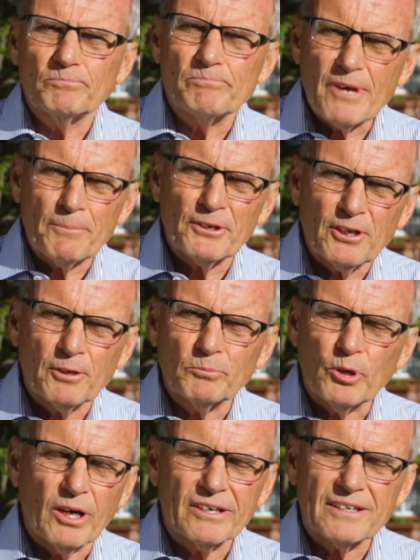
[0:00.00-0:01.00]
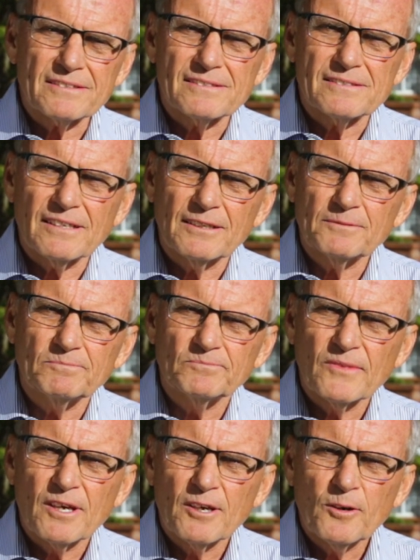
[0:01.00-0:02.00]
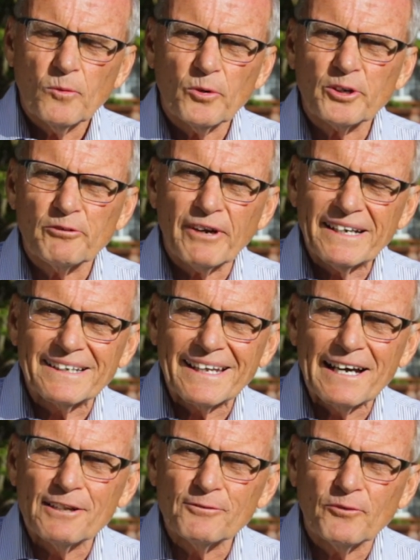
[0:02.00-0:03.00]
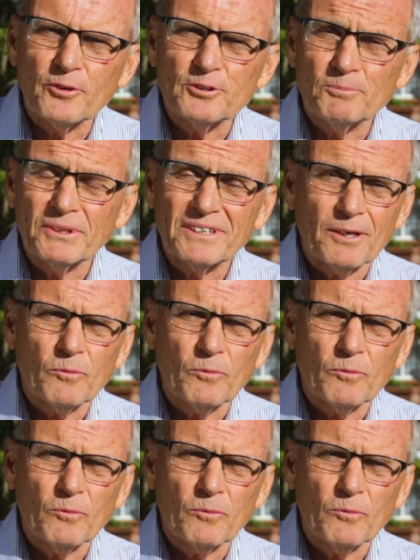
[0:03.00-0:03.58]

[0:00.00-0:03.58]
maybe our products work great in California, but they